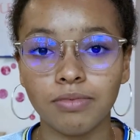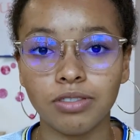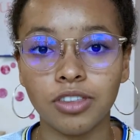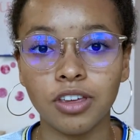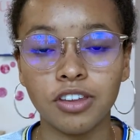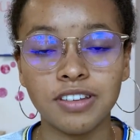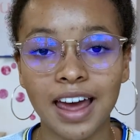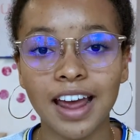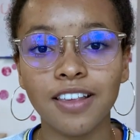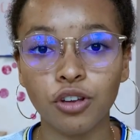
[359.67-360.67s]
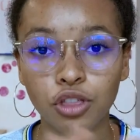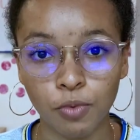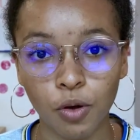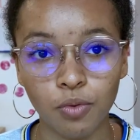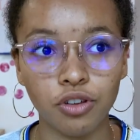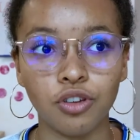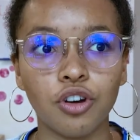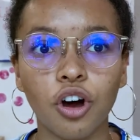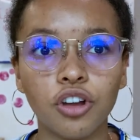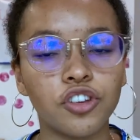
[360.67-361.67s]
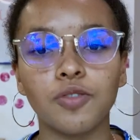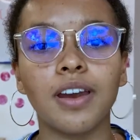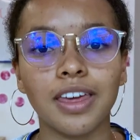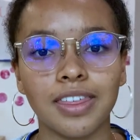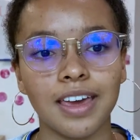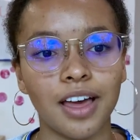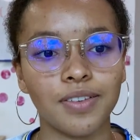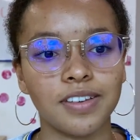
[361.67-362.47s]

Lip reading: The dice are thrown. You can't do anything else